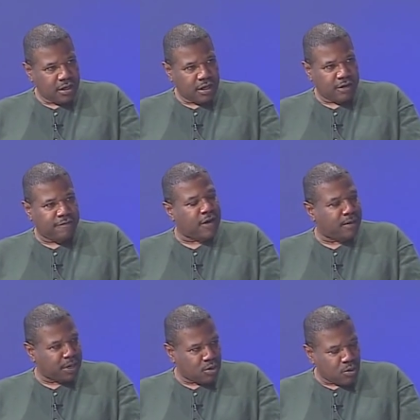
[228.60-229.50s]
a
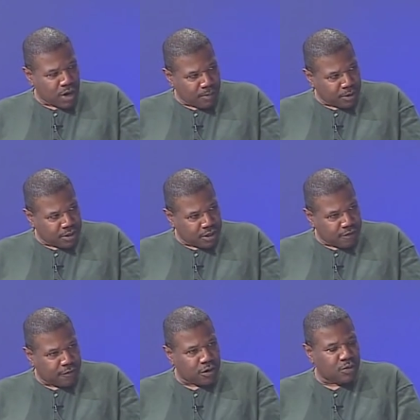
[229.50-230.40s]
farming
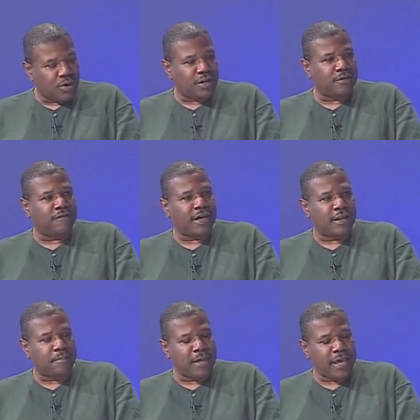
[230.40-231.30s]
cooperative or you want to
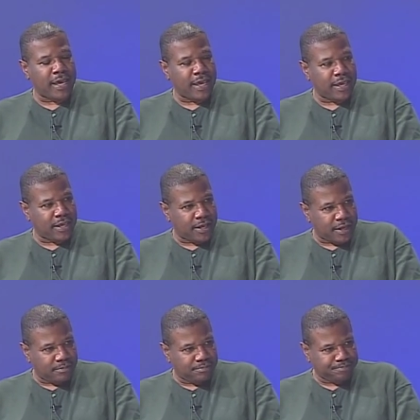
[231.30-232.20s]
develop a,
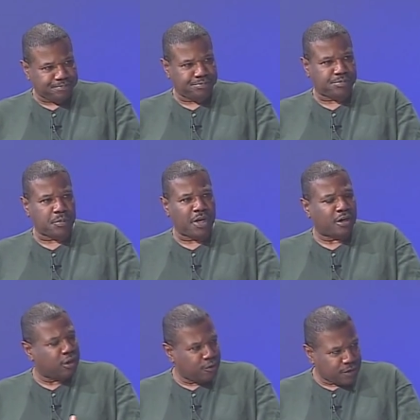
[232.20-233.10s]
uh, a
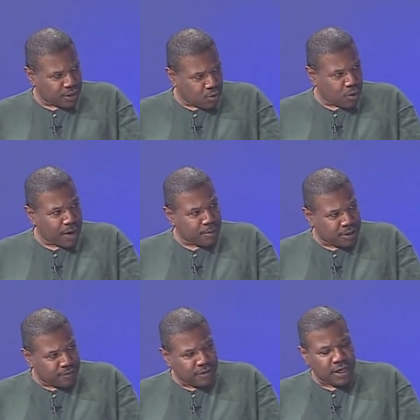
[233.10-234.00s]
clothing
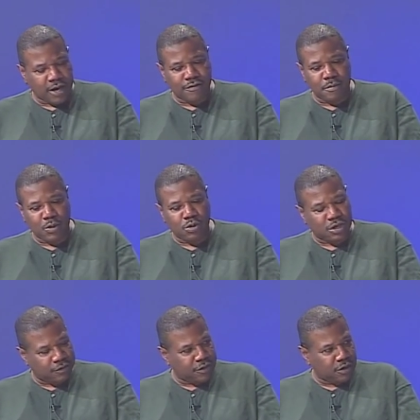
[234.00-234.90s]
cooperative, the government will
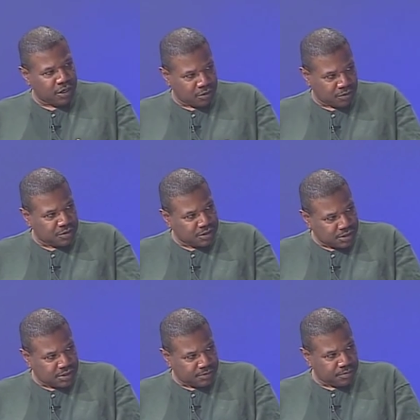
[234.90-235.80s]
give you
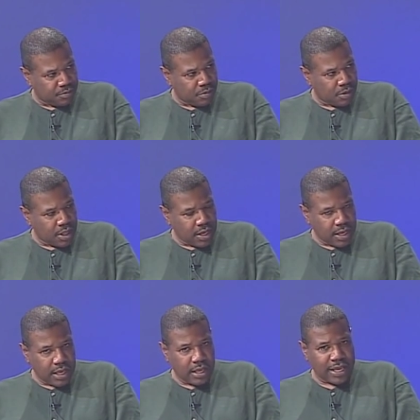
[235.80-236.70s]
loans.
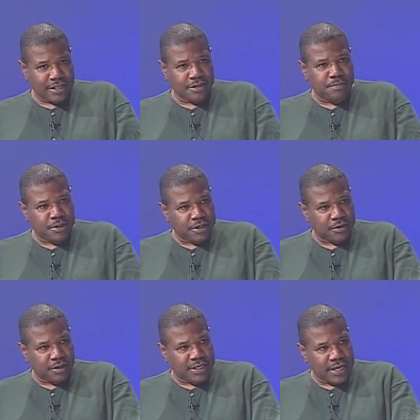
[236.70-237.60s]
At this
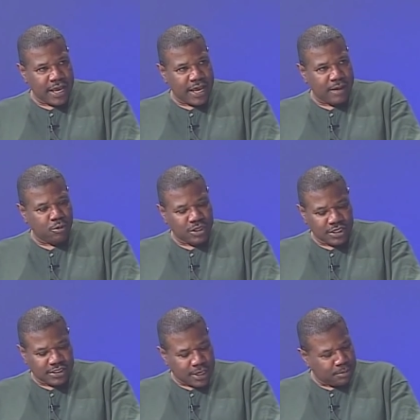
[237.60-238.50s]
particular time, with the
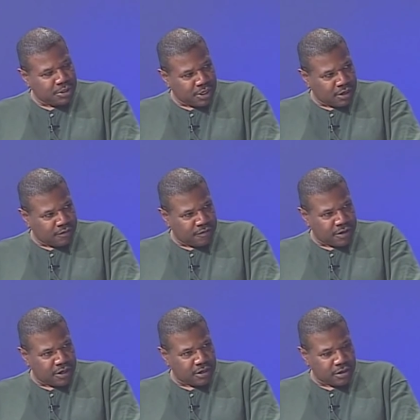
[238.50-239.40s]
exception of
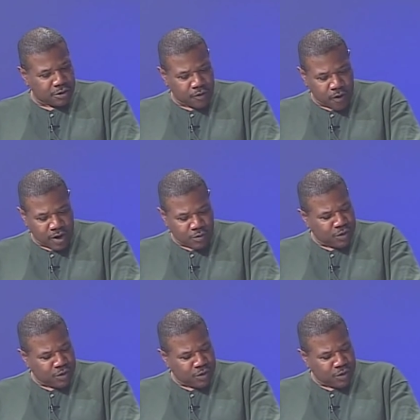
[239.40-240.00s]
uh, agrarian